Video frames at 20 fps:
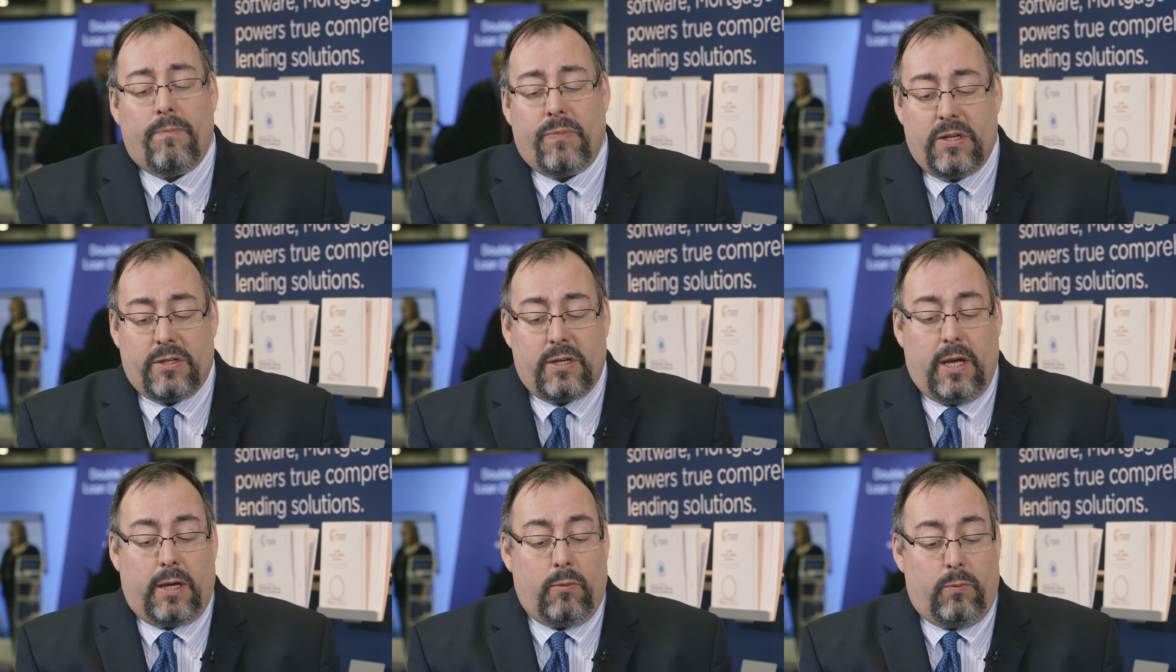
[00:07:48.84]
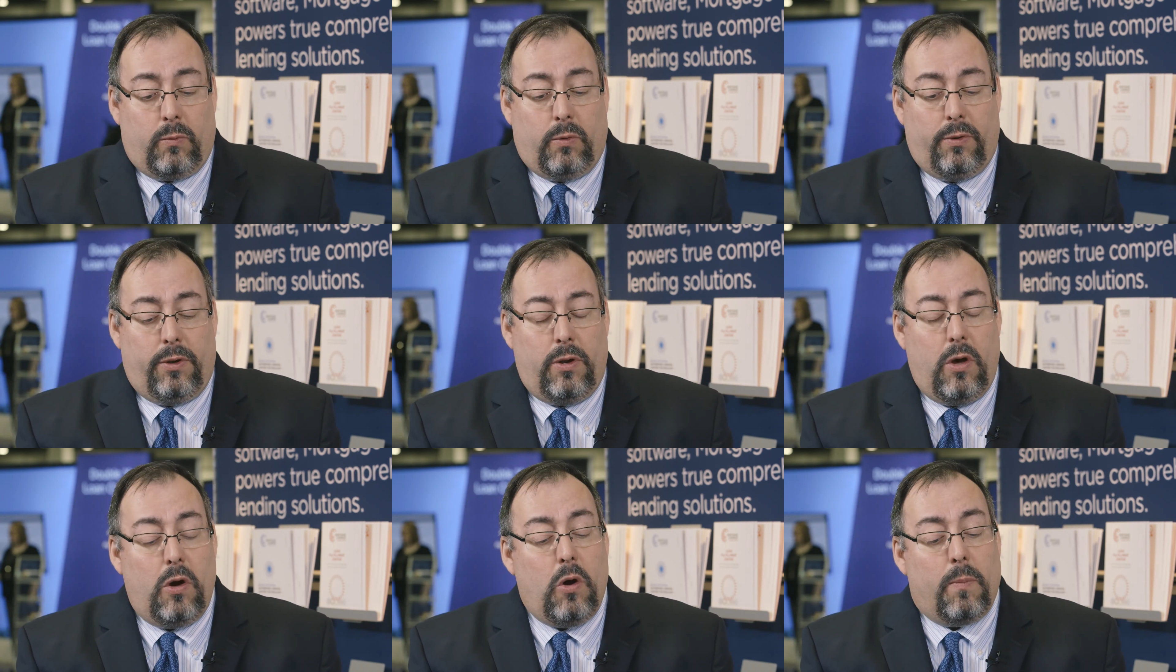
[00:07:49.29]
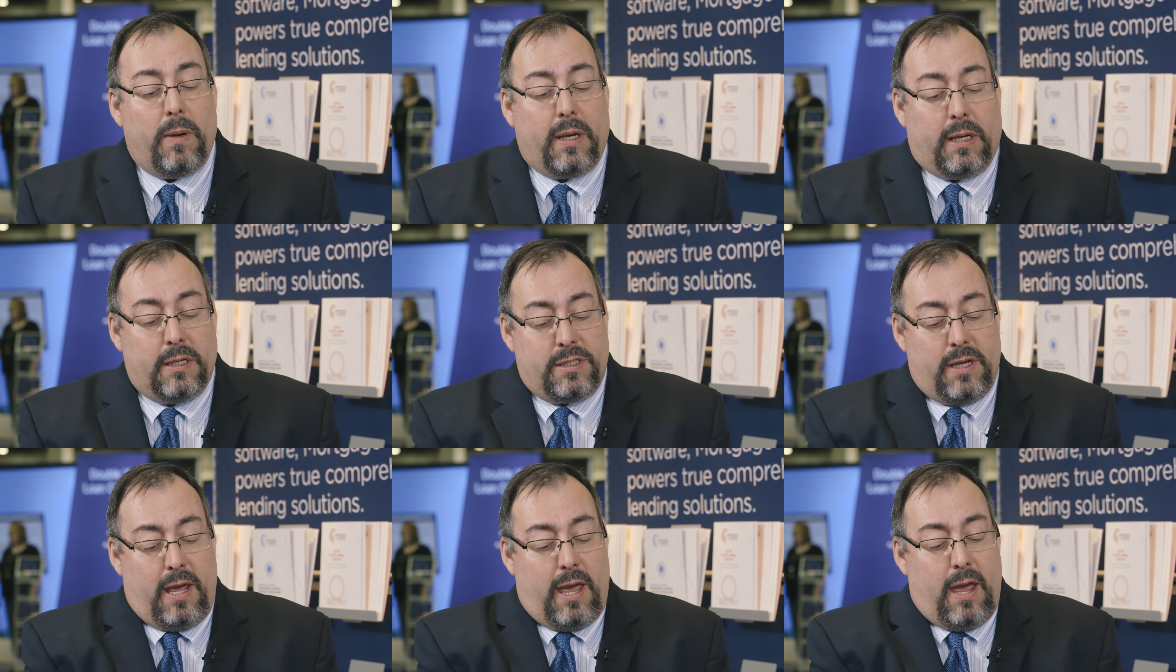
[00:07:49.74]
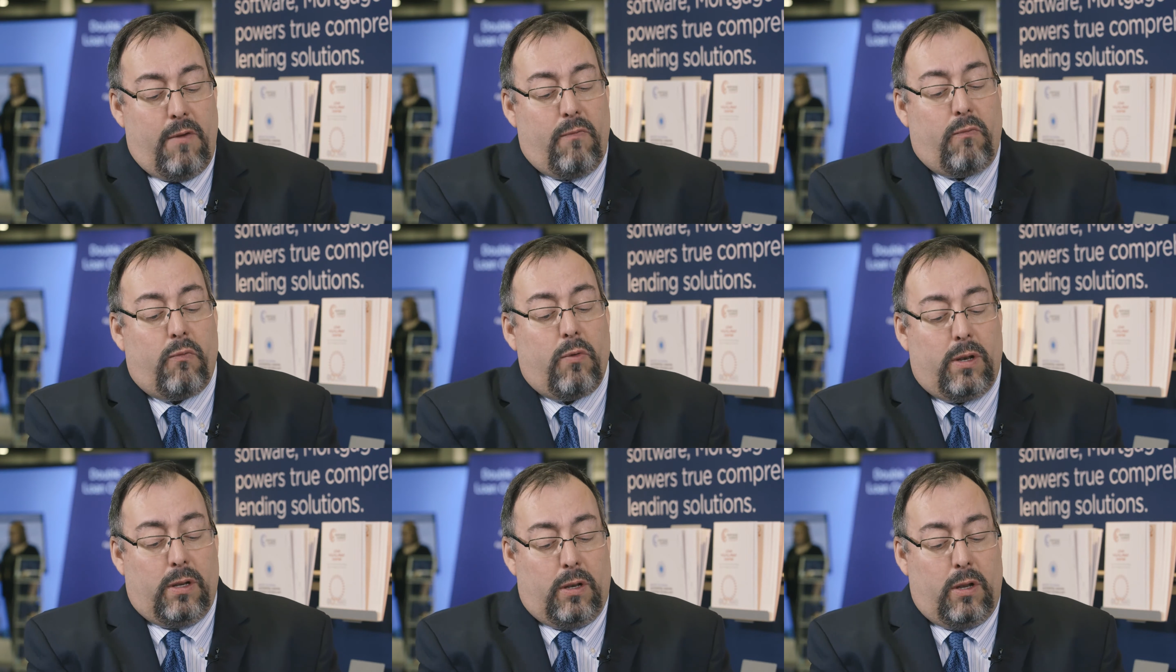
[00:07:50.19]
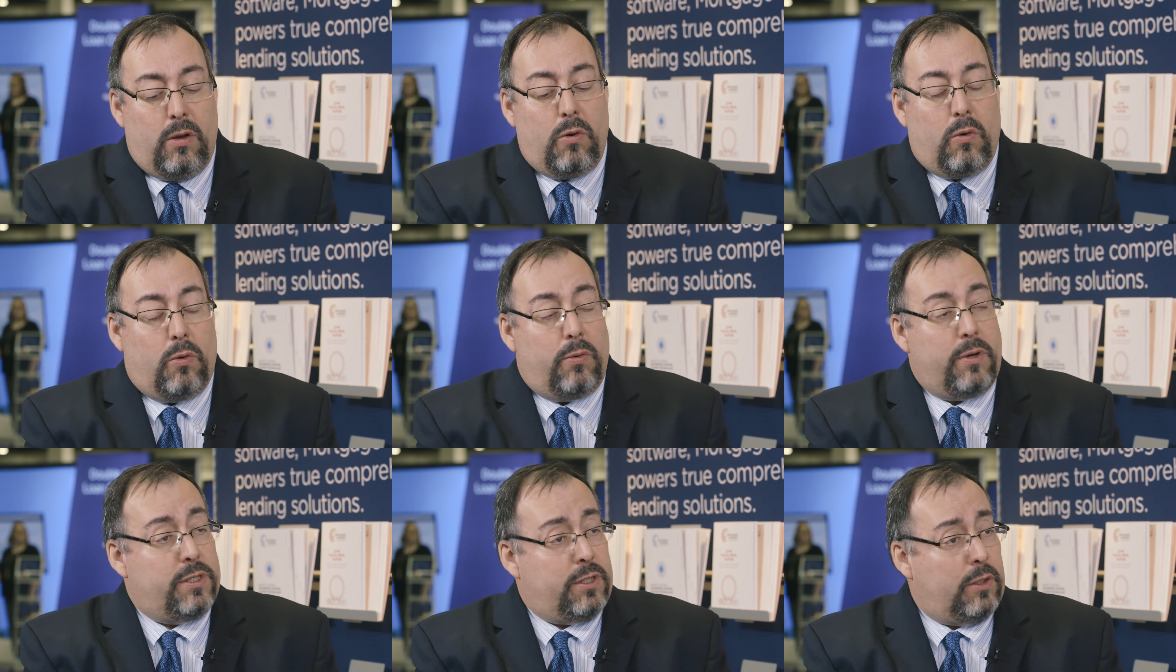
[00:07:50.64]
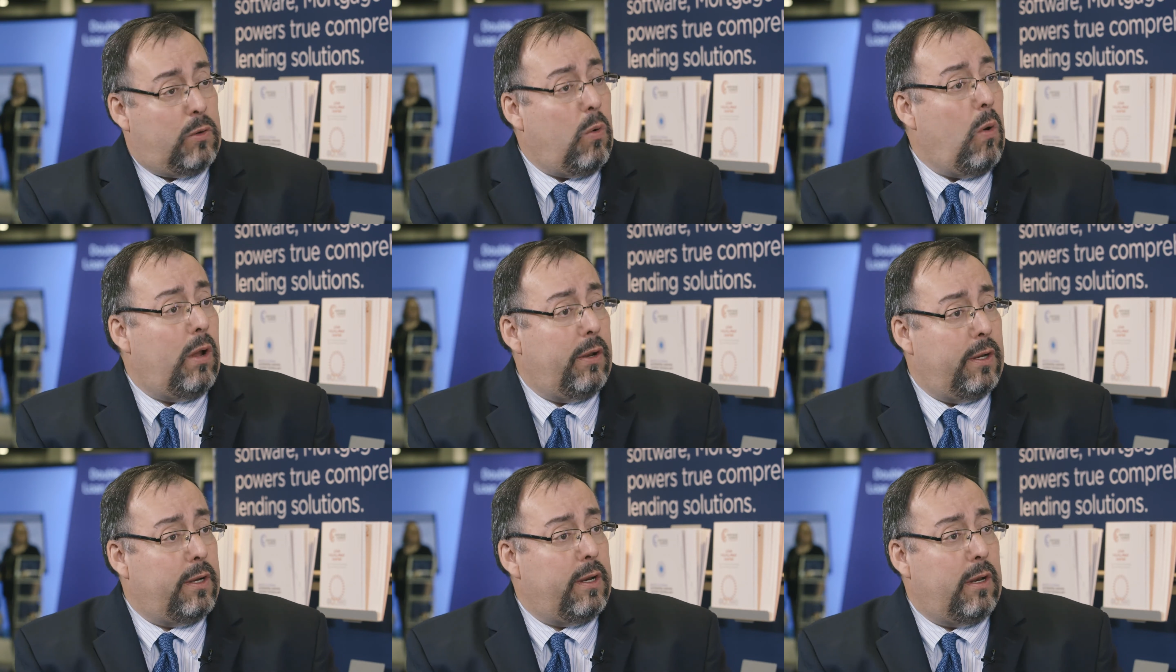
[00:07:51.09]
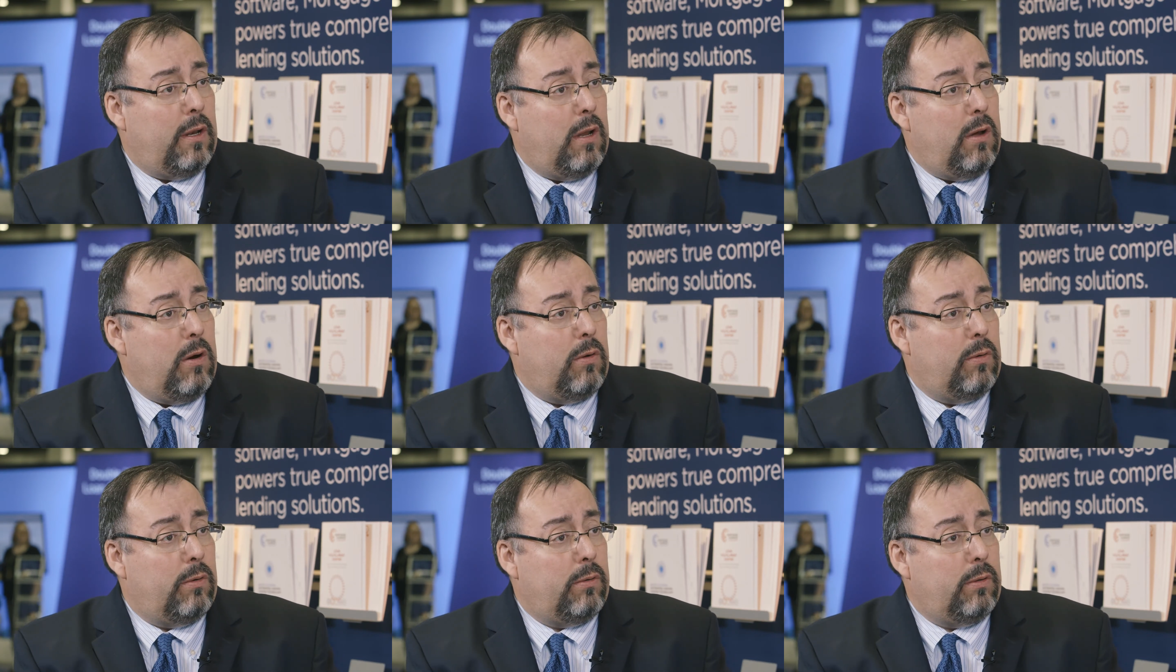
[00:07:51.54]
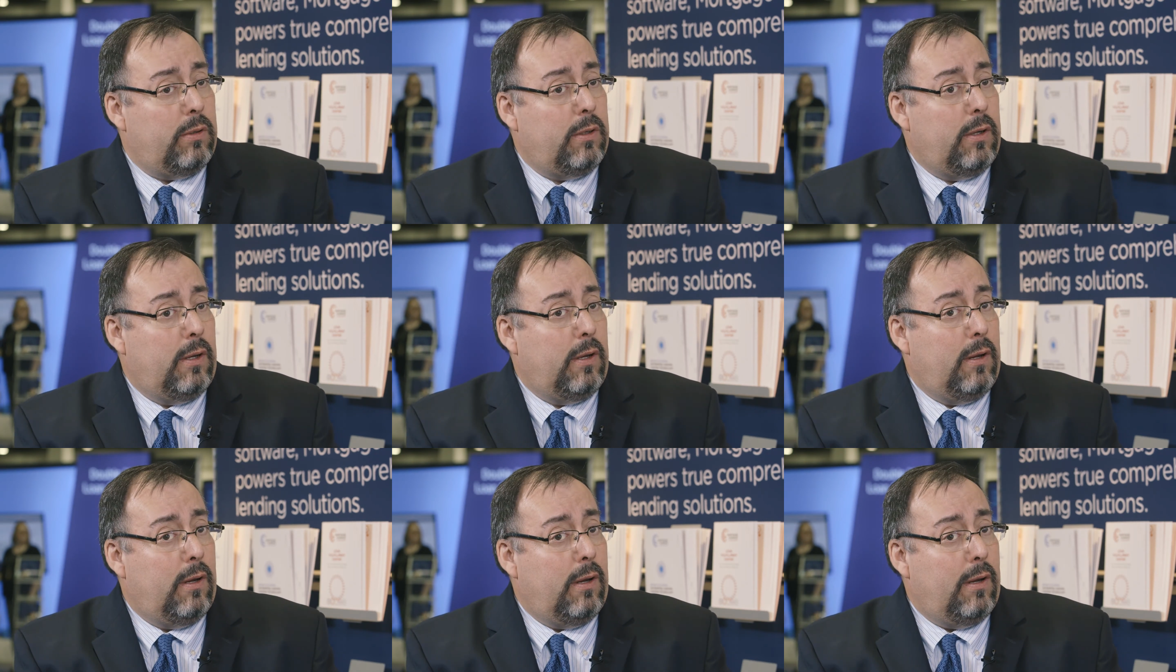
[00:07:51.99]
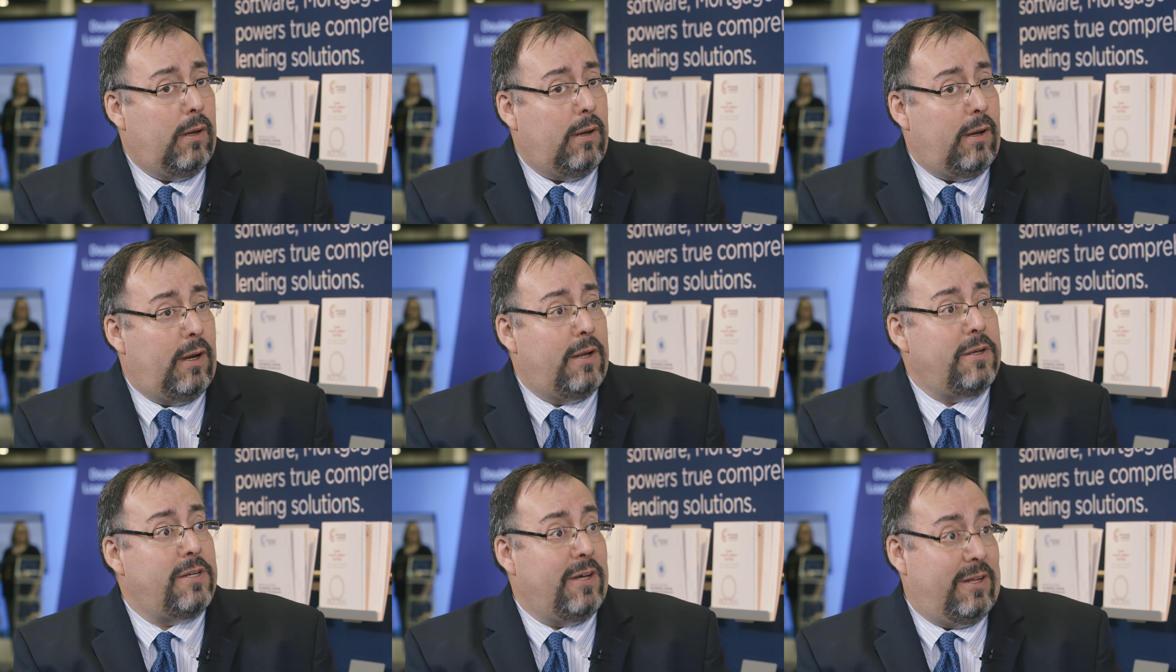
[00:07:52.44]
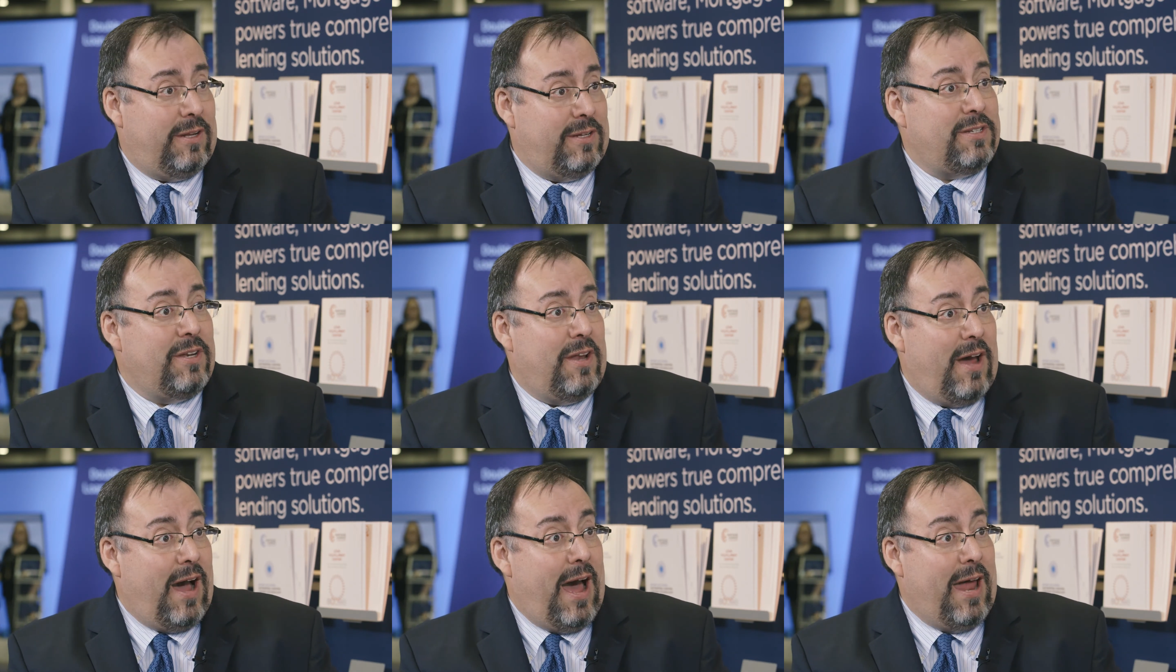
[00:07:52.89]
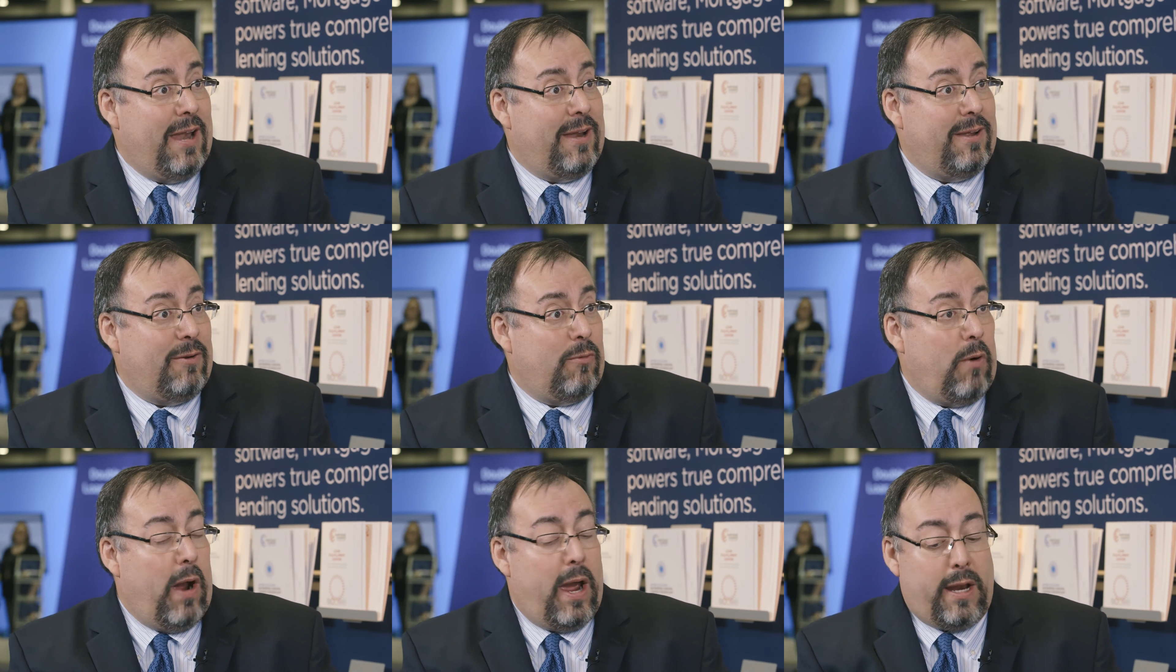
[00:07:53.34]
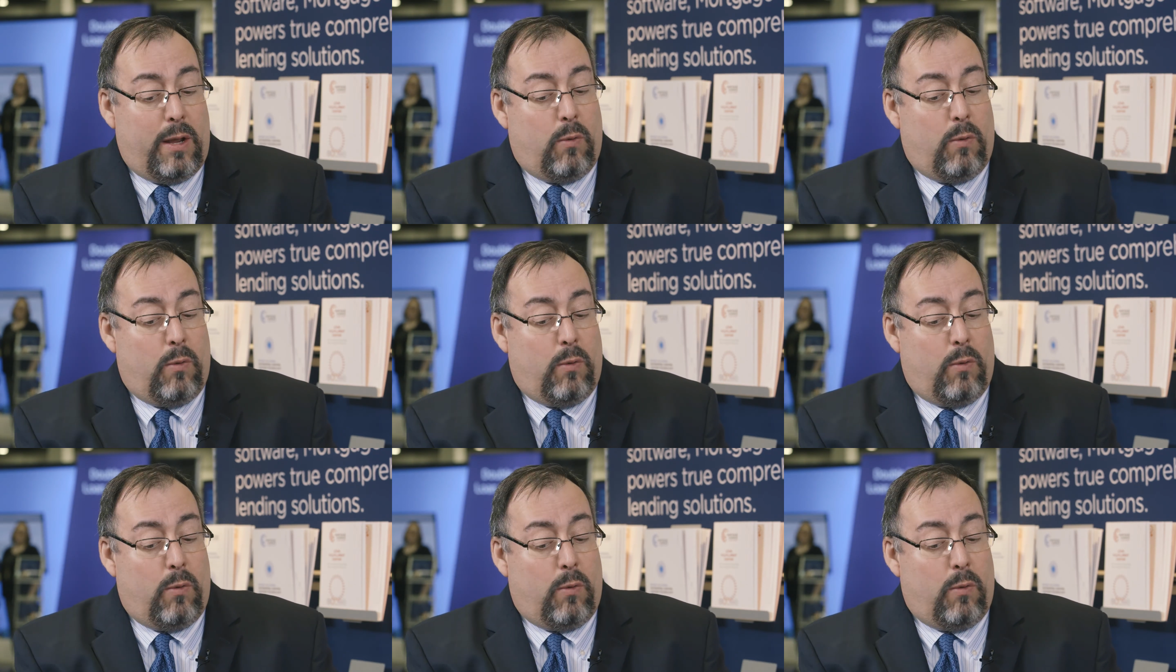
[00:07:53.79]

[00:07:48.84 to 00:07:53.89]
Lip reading: It's like, well, no, because every loan is a quality loan until it's not, right?